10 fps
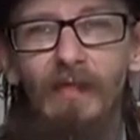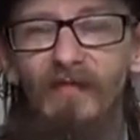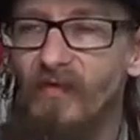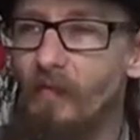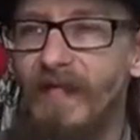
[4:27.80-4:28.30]

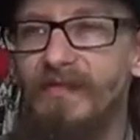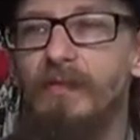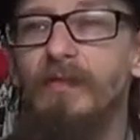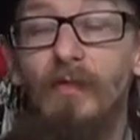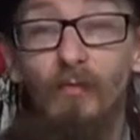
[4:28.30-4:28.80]
of the
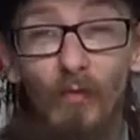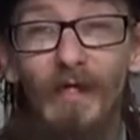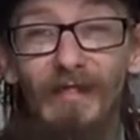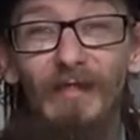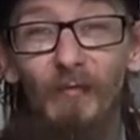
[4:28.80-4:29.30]
mental
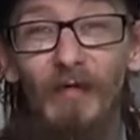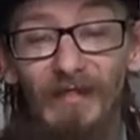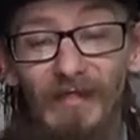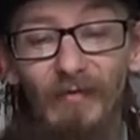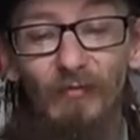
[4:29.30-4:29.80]
really,
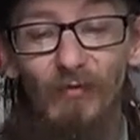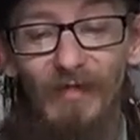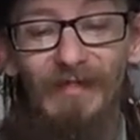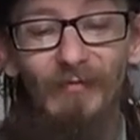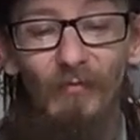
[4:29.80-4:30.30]
really,
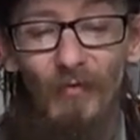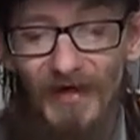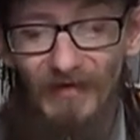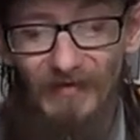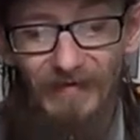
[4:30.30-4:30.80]
really
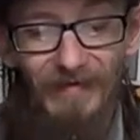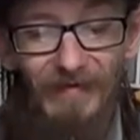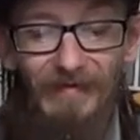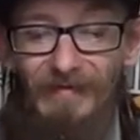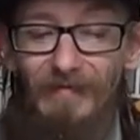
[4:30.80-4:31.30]
well.
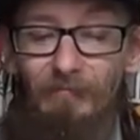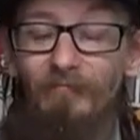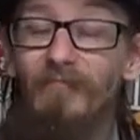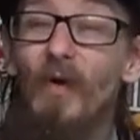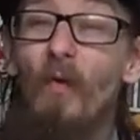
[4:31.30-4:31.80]

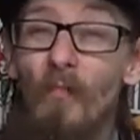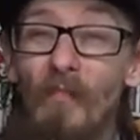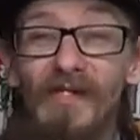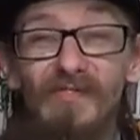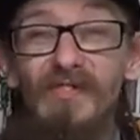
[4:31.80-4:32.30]

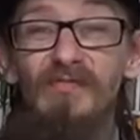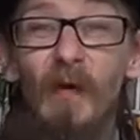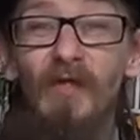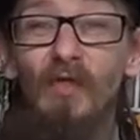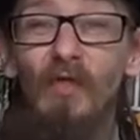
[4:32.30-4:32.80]
What makes it
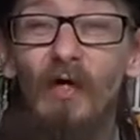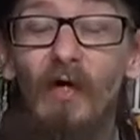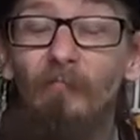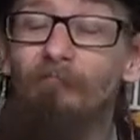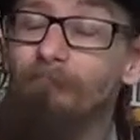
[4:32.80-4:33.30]
special
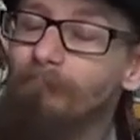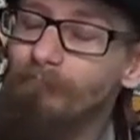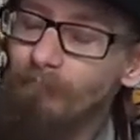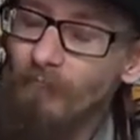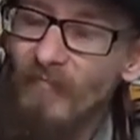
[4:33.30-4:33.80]
though?
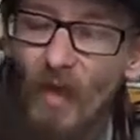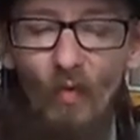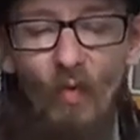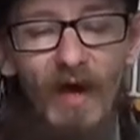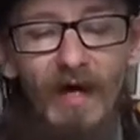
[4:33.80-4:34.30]

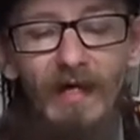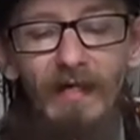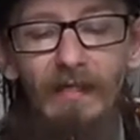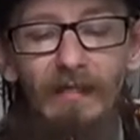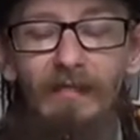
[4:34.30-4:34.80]

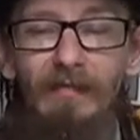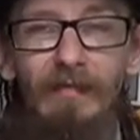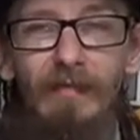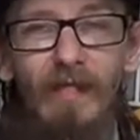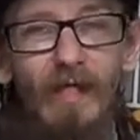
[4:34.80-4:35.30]
Well,
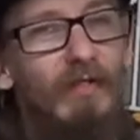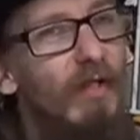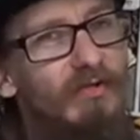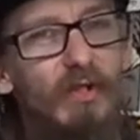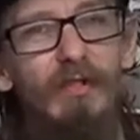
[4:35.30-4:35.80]

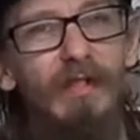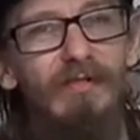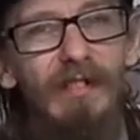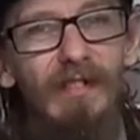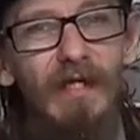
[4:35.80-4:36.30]
not only
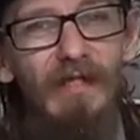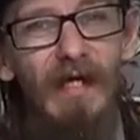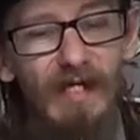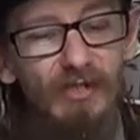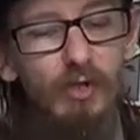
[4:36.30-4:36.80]
do you get
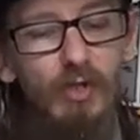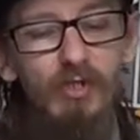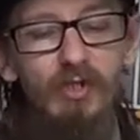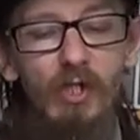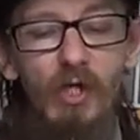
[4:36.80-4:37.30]
the
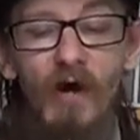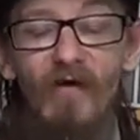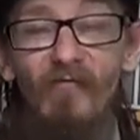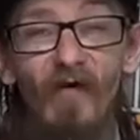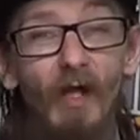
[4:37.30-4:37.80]
introduction
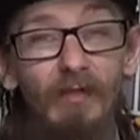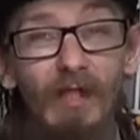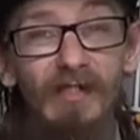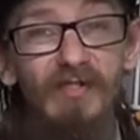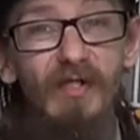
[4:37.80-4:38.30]
of a
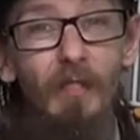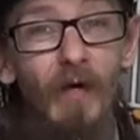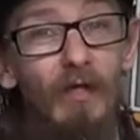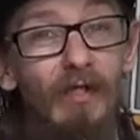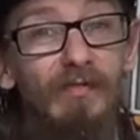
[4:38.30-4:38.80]
Latin
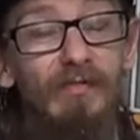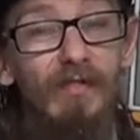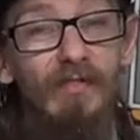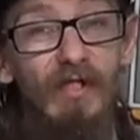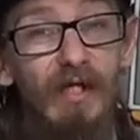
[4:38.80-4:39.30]
American
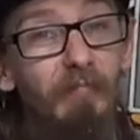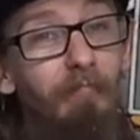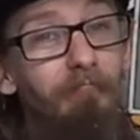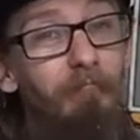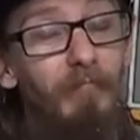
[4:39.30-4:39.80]
to the
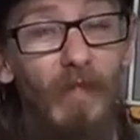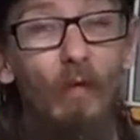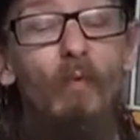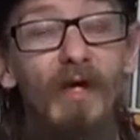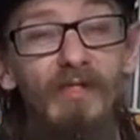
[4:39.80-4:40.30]
team,
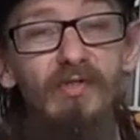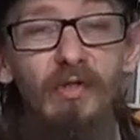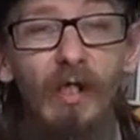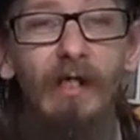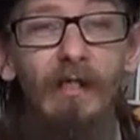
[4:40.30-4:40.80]

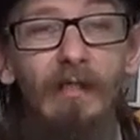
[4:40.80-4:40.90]
which